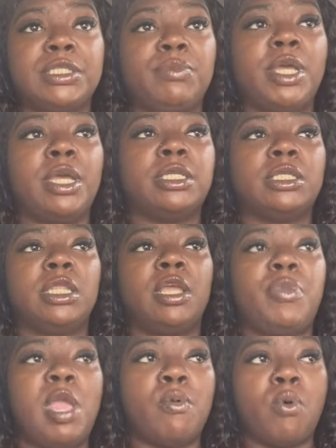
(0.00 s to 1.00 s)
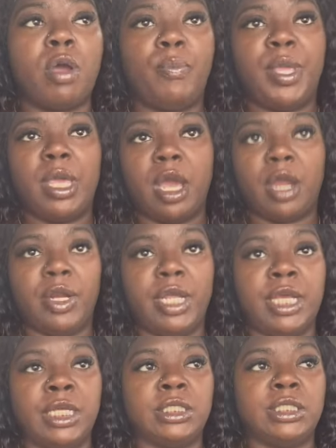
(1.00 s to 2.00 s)
meds and then people want
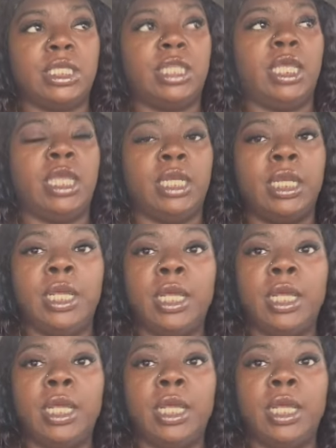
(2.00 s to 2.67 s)
PRNs and then